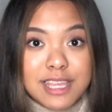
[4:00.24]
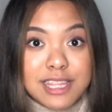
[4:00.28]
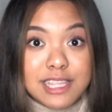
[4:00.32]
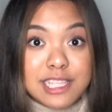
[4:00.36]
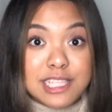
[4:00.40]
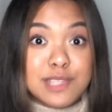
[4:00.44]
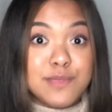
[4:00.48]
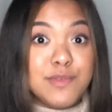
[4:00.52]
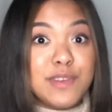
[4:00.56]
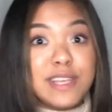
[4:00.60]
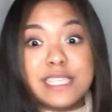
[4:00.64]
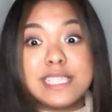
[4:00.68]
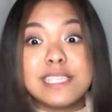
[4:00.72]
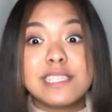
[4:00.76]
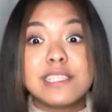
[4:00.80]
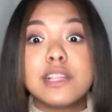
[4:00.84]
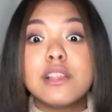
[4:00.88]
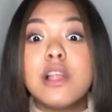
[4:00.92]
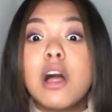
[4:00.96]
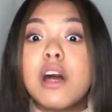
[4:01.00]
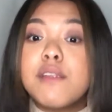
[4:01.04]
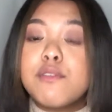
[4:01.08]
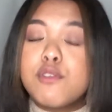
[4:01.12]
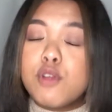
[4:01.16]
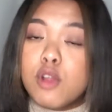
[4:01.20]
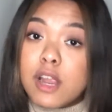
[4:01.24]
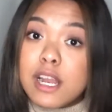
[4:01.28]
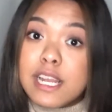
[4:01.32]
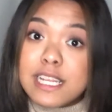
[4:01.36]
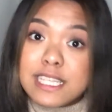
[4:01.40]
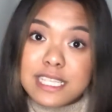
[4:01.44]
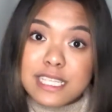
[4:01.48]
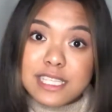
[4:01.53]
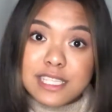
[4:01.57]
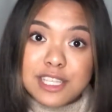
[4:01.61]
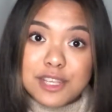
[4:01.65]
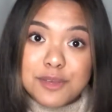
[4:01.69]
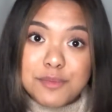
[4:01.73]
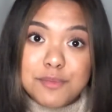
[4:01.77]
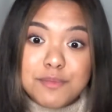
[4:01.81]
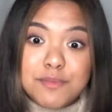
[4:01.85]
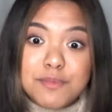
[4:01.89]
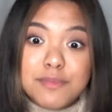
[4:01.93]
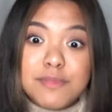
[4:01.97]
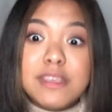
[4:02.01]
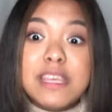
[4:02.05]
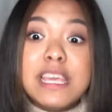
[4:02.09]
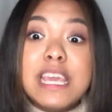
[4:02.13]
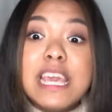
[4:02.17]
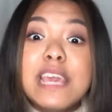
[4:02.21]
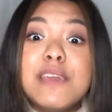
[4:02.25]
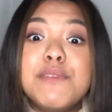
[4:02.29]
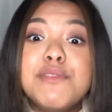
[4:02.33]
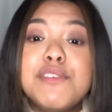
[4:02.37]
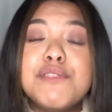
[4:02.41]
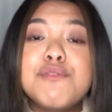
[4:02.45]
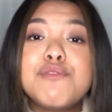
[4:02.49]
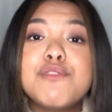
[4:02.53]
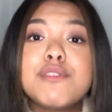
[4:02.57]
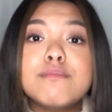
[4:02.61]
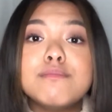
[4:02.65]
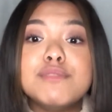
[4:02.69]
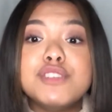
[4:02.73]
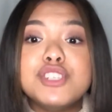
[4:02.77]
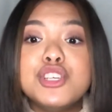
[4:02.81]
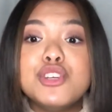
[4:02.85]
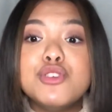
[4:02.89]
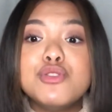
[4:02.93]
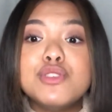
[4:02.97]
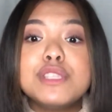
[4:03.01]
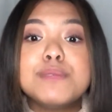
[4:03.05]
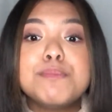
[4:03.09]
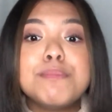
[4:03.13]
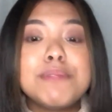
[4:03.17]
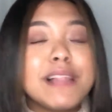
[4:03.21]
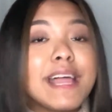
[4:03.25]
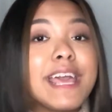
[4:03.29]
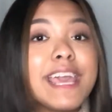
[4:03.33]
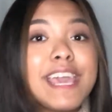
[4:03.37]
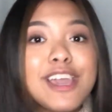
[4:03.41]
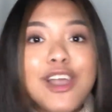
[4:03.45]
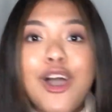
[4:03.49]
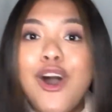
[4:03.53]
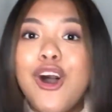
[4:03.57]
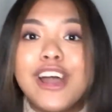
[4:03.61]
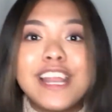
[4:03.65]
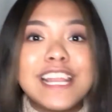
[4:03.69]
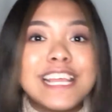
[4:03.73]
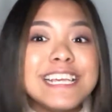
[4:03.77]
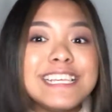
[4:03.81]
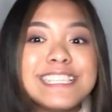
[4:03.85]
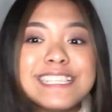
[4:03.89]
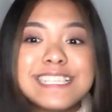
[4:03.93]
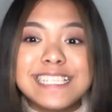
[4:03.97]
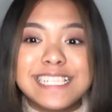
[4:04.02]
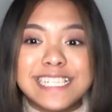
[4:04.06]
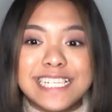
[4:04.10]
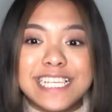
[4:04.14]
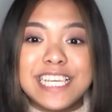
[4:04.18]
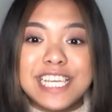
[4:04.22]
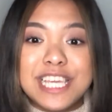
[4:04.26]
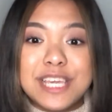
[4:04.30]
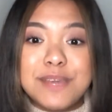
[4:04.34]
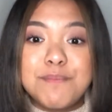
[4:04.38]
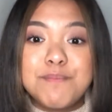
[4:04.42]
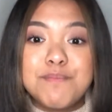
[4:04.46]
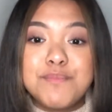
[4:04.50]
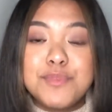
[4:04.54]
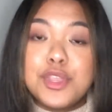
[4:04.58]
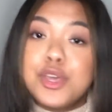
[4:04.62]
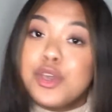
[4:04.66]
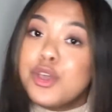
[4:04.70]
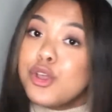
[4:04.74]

this faces a lot of criticism, even from dudes playing on his team.